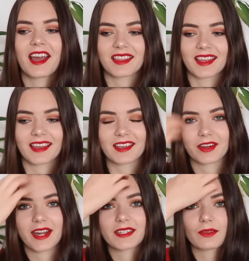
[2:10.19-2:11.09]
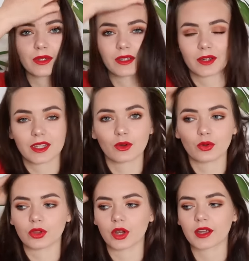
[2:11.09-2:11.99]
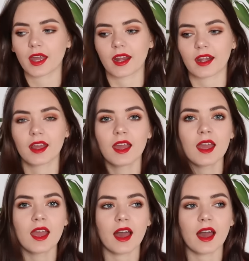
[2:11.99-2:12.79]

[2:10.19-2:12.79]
I think it creates a really, really cool look, and